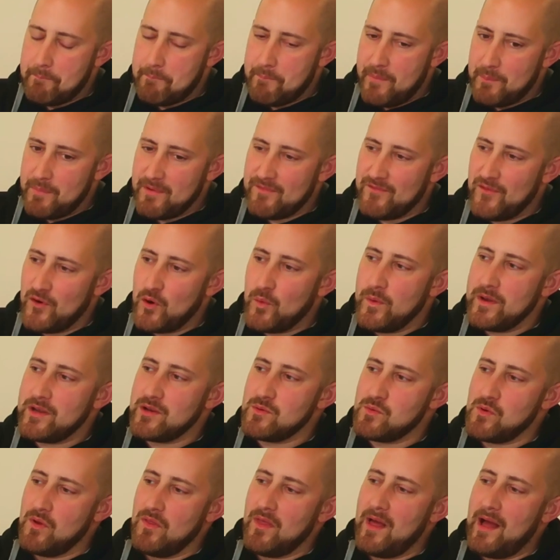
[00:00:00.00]
But before we
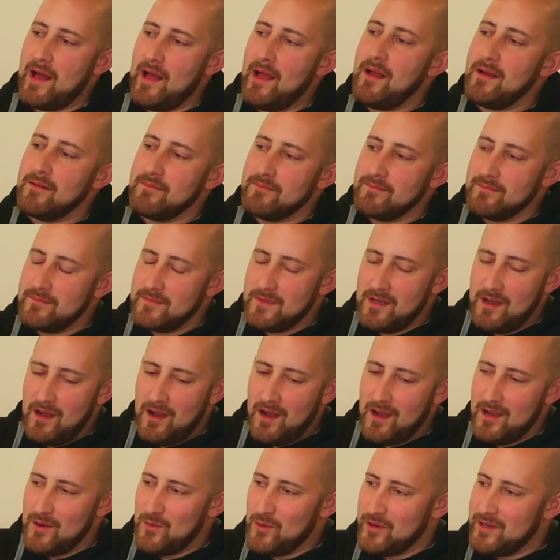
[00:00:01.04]
do all that,
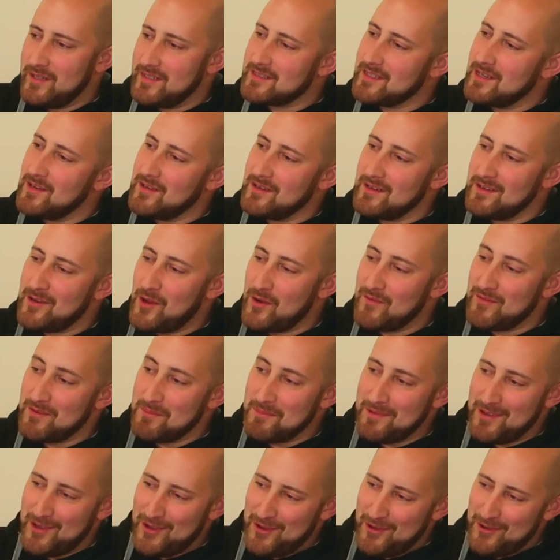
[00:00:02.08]
I wanted to know
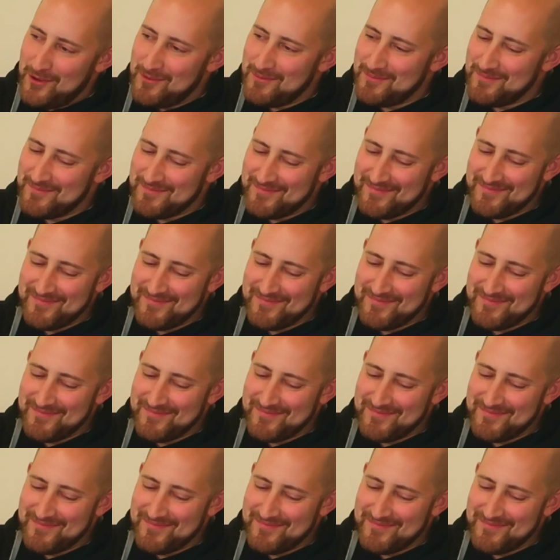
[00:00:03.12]
from you